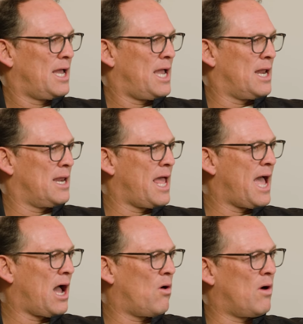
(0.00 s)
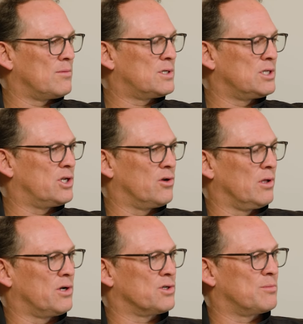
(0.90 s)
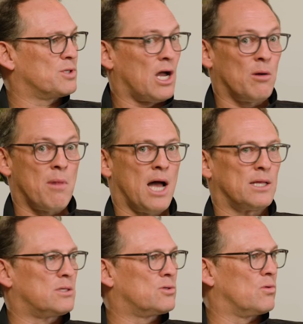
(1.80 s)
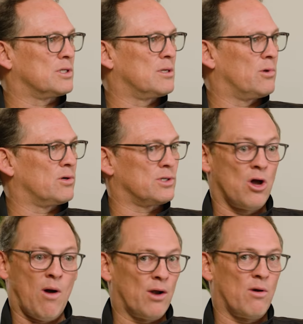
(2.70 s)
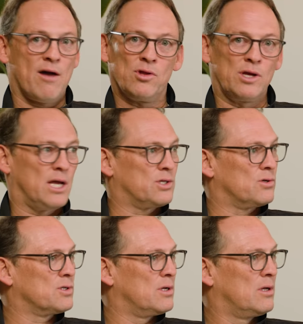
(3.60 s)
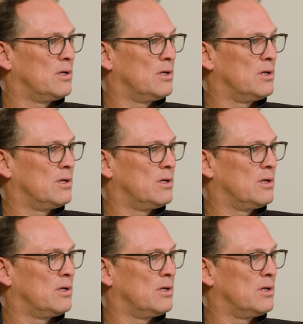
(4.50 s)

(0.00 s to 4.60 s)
And now I'm sensing your leadership style, mine, sort of similar, is no, I don't have all the answers.